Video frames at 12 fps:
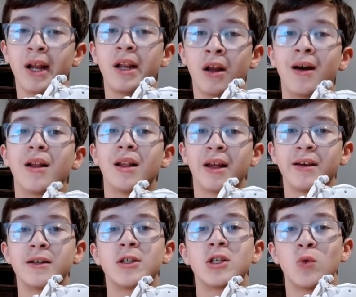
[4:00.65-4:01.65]
not like
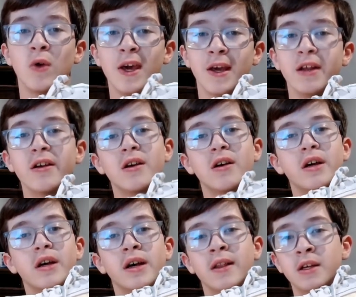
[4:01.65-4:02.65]
suede,
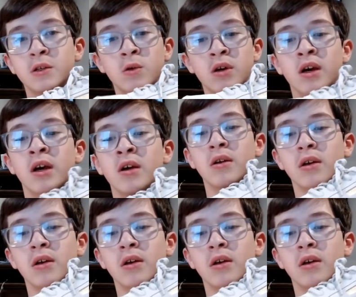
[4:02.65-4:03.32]
and that's okay.